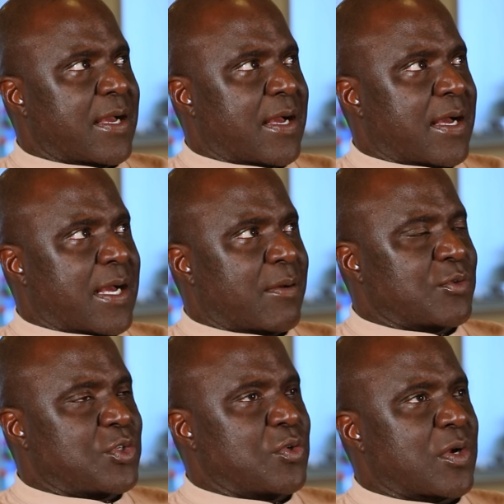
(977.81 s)

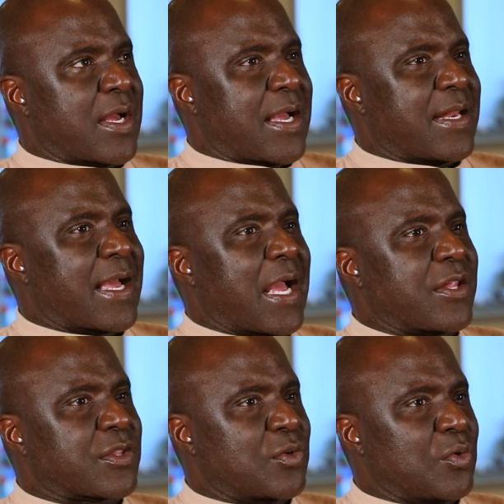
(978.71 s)
junior high and
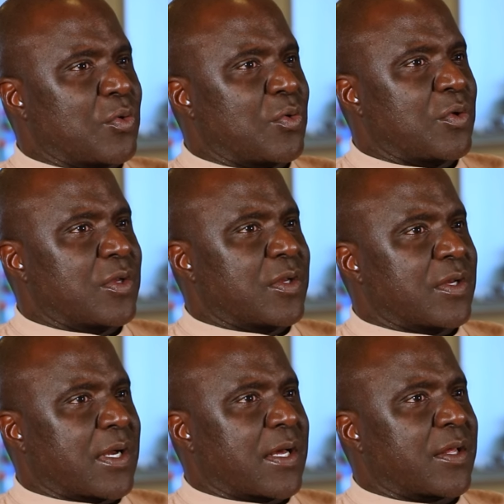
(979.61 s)
high school
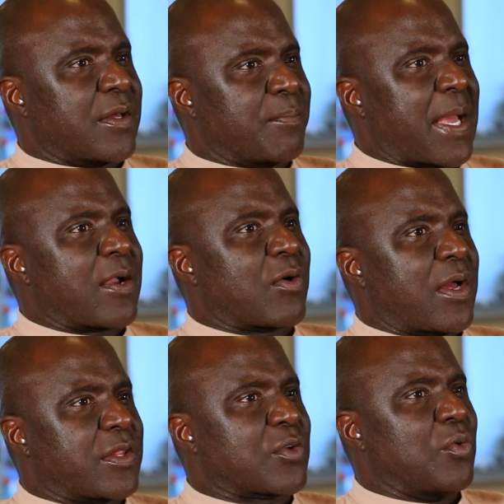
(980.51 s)

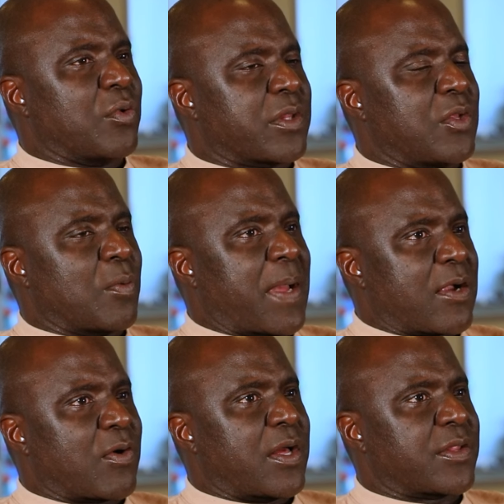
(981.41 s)
backgrounds,
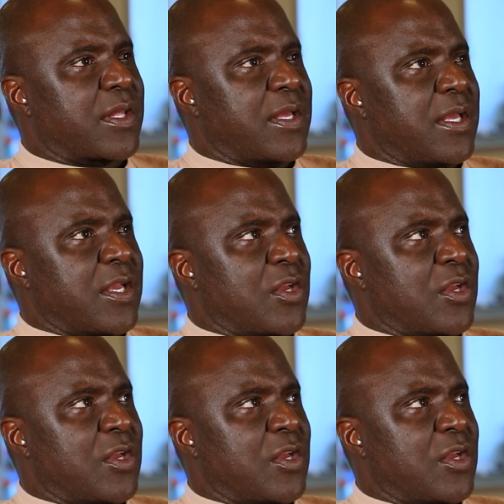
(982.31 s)
mm-hmm.